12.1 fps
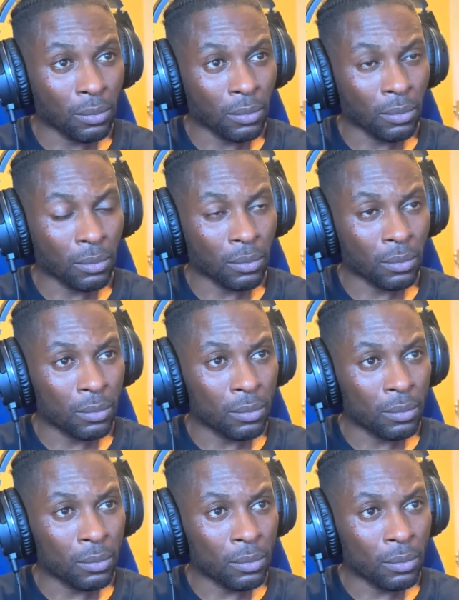
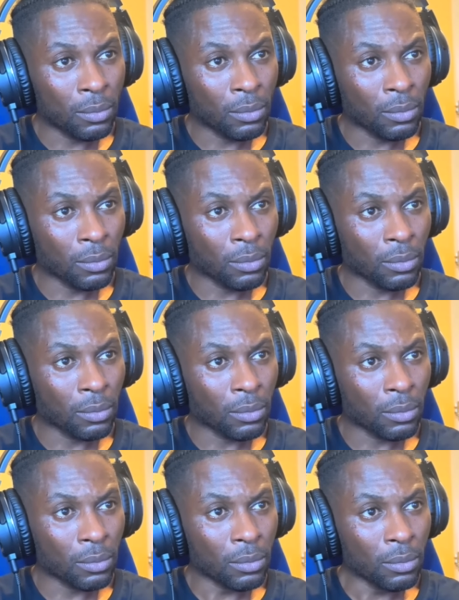
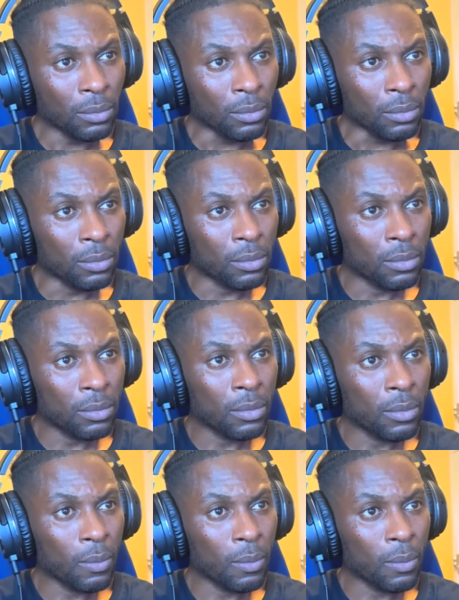(not speaking)